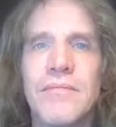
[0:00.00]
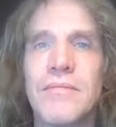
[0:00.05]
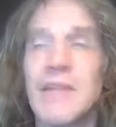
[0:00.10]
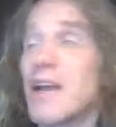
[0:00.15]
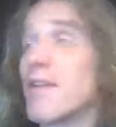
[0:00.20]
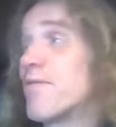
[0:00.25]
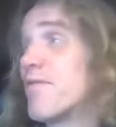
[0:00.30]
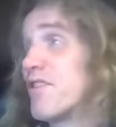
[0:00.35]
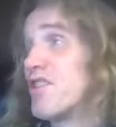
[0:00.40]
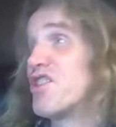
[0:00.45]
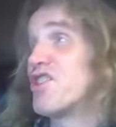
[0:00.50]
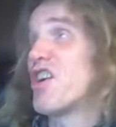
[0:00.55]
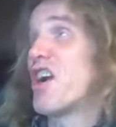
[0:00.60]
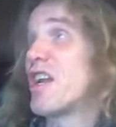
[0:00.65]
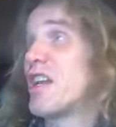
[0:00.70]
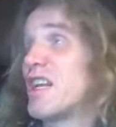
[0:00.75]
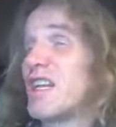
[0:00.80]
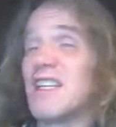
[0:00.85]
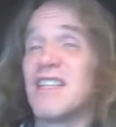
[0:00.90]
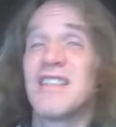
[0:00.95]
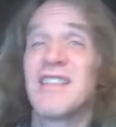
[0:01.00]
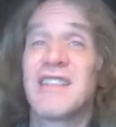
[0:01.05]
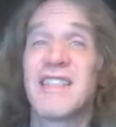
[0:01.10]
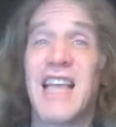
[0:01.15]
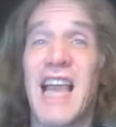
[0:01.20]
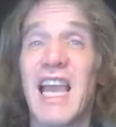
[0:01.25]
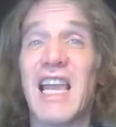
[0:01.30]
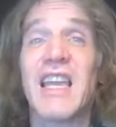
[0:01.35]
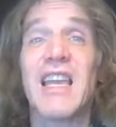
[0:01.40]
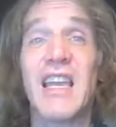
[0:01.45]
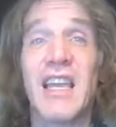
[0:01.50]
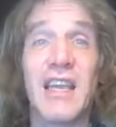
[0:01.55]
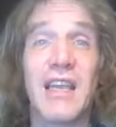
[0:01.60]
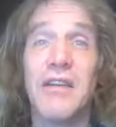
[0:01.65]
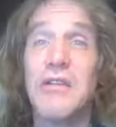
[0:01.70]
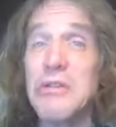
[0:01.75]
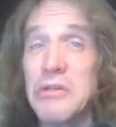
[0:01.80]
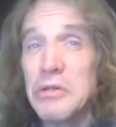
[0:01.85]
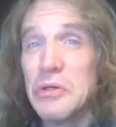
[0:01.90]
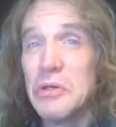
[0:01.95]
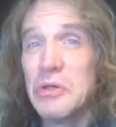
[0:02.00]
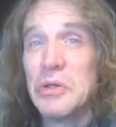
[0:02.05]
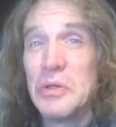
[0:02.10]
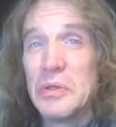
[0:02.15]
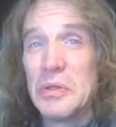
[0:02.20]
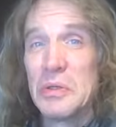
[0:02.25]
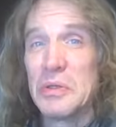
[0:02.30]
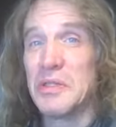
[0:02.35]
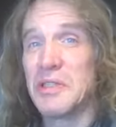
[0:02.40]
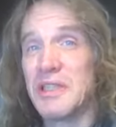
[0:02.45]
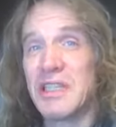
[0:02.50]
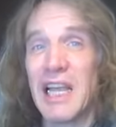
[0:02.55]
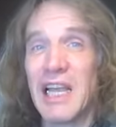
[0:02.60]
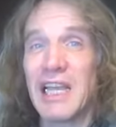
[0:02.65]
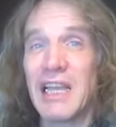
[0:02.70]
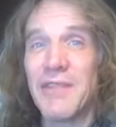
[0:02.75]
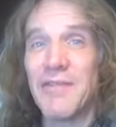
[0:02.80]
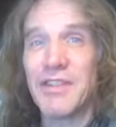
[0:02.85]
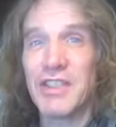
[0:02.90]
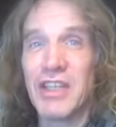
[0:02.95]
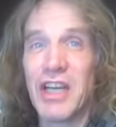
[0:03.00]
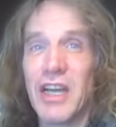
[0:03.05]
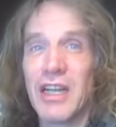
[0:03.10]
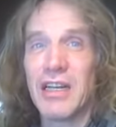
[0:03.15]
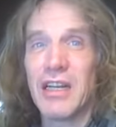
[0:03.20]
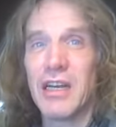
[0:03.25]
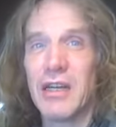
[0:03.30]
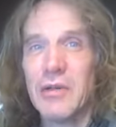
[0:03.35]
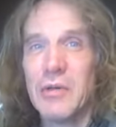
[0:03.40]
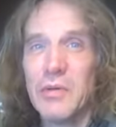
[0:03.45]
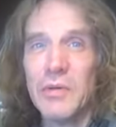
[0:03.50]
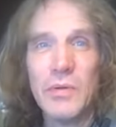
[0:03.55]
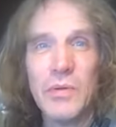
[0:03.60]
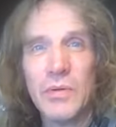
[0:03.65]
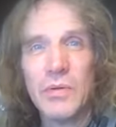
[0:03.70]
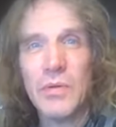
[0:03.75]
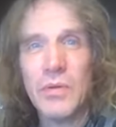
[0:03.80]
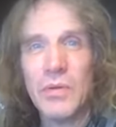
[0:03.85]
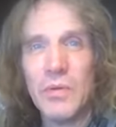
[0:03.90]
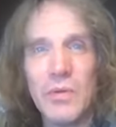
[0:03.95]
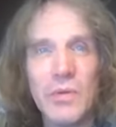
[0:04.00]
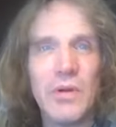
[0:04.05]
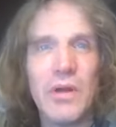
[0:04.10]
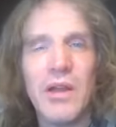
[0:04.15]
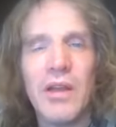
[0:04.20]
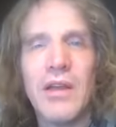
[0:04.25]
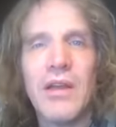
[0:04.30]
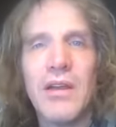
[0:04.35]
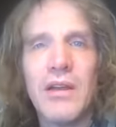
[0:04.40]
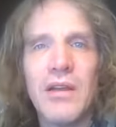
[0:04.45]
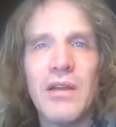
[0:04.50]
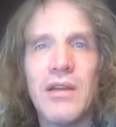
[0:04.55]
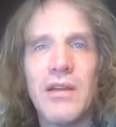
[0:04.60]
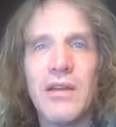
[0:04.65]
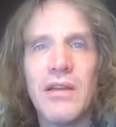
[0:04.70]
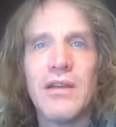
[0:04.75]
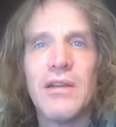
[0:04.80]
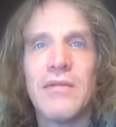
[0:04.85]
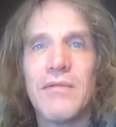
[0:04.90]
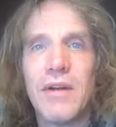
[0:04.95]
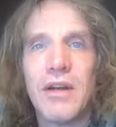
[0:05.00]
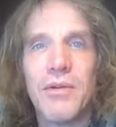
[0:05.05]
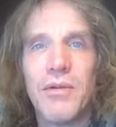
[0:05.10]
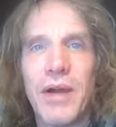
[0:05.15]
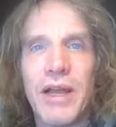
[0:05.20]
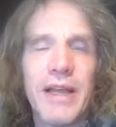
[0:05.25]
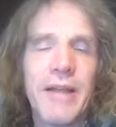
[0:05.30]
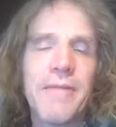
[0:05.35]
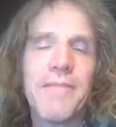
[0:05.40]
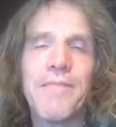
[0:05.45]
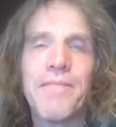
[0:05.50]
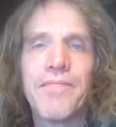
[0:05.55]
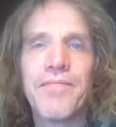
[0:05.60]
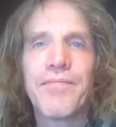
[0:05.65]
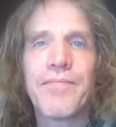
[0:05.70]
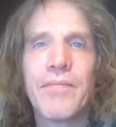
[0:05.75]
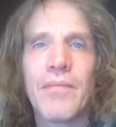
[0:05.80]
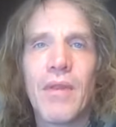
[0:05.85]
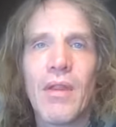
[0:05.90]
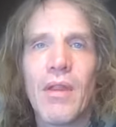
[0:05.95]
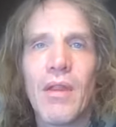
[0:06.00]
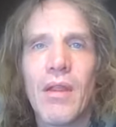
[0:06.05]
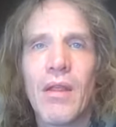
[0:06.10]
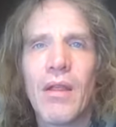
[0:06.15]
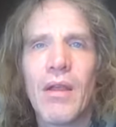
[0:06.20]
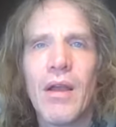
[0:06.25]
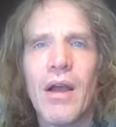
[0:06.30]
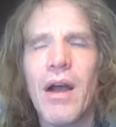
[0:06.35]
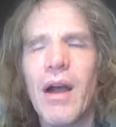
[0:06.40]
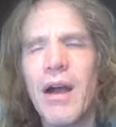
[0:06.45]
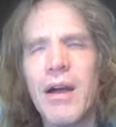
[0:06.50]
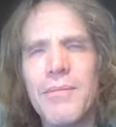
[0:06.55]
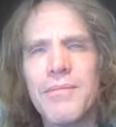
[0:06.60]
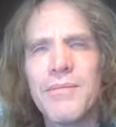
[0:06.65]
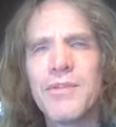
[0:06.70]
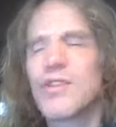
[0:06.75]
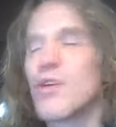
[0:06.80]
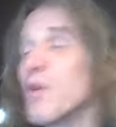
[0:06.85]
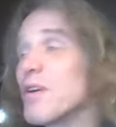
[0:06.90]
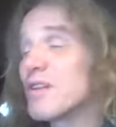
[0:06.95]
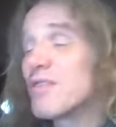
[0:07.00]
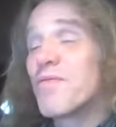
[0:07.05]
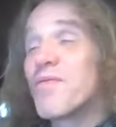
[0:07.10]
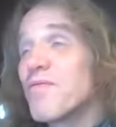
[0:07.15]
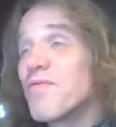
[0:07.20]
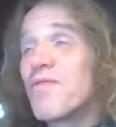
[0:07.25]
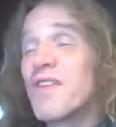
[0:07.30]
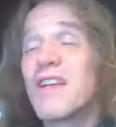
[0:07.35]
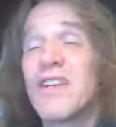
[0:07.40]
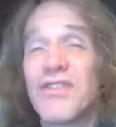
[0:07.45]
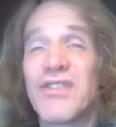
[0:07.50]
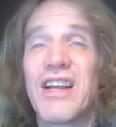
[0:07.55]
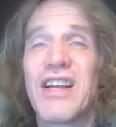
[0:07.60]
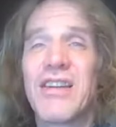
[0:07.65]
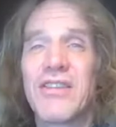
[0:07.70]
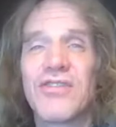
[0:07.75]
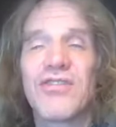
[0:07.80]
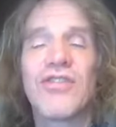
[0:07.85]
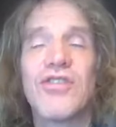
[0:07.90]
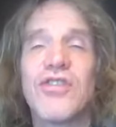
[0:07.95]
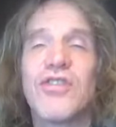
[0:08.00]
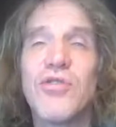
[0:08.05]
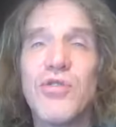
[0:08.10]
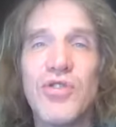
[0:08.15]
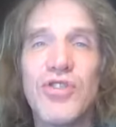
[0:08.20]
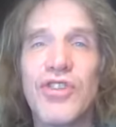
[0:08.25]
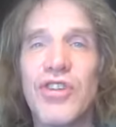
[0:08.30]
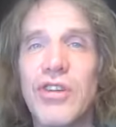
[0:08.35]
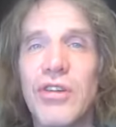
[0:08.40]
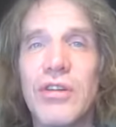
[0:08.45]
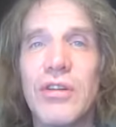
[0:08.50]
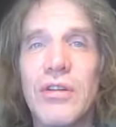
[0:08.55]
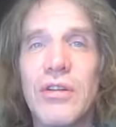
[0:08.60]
that vagina is skanky ooh skanky vagina ooh run away um, so it figures out a solution